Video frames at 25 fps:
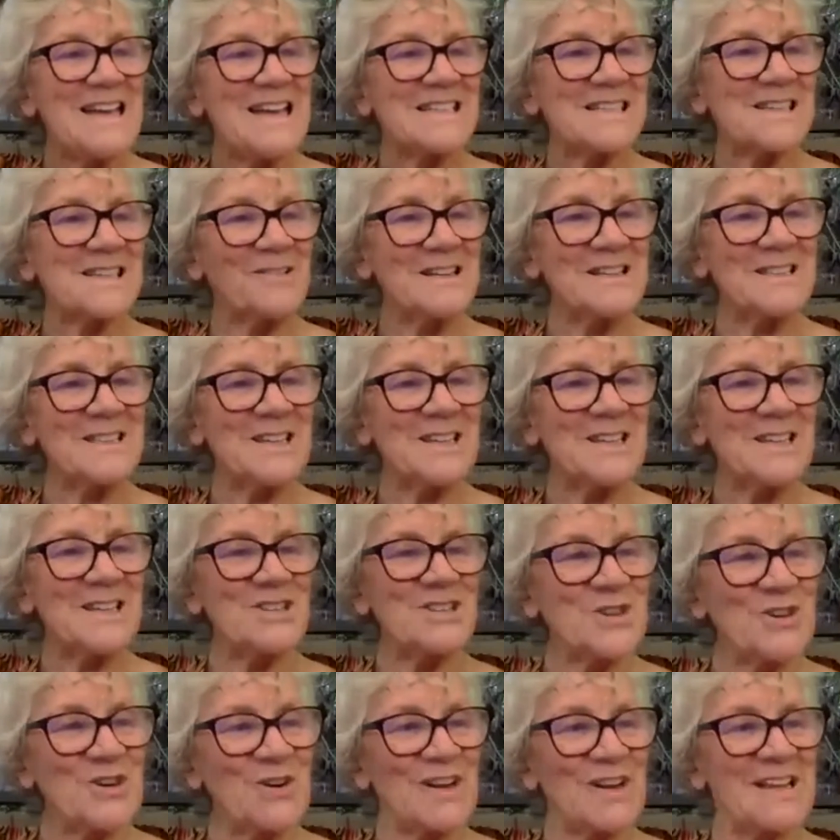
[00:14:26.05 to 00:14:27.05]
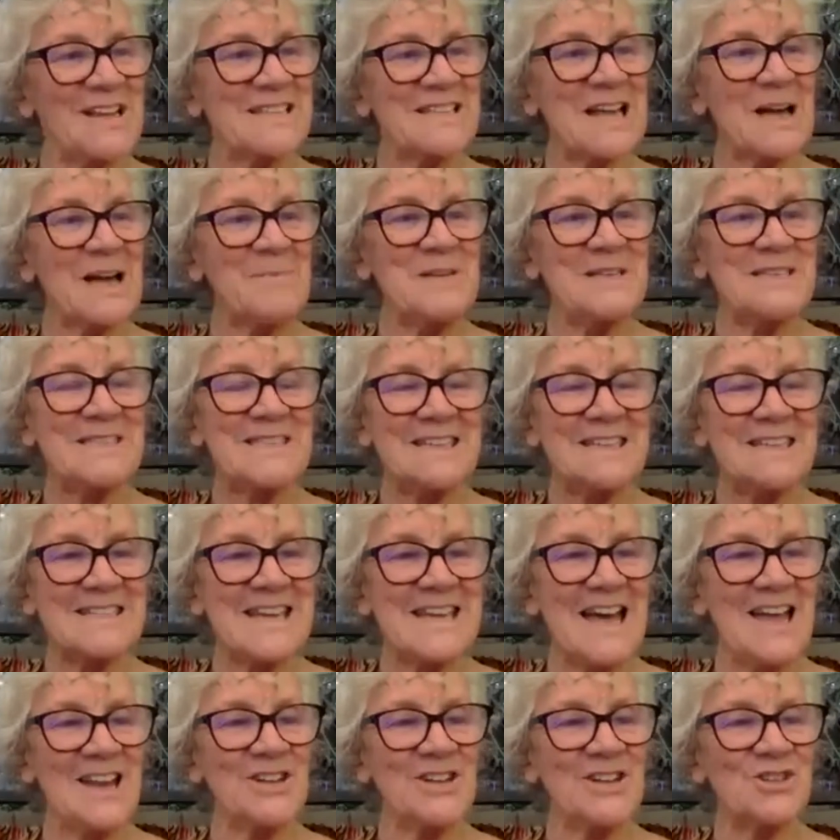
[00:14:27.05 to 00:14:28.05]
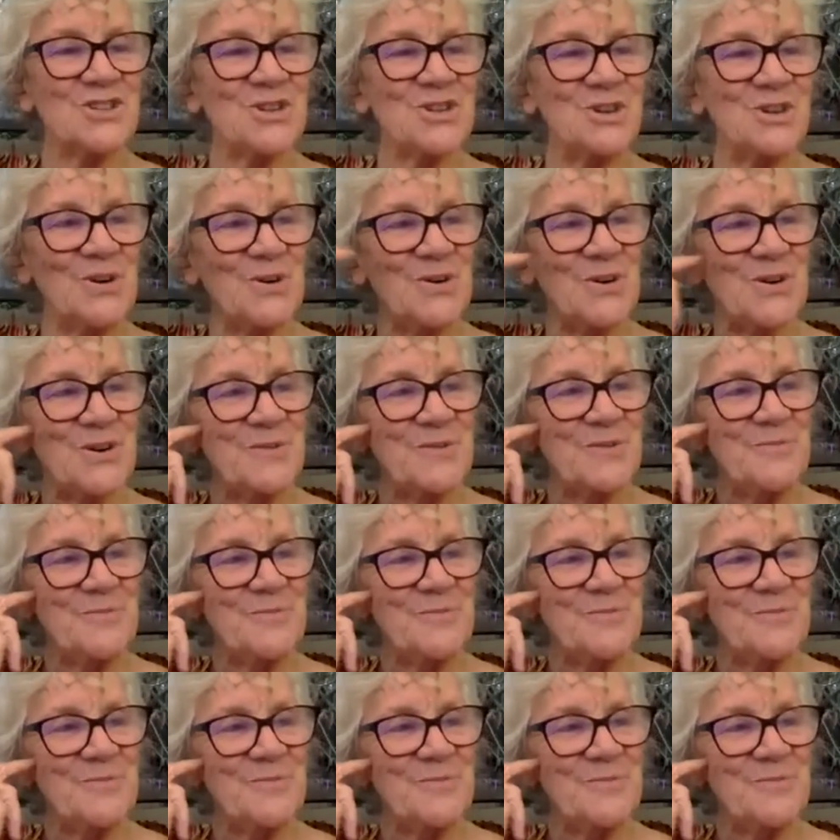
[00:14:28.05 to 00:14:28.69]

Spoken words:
So I said, "Sure, let's come and sit down and talk."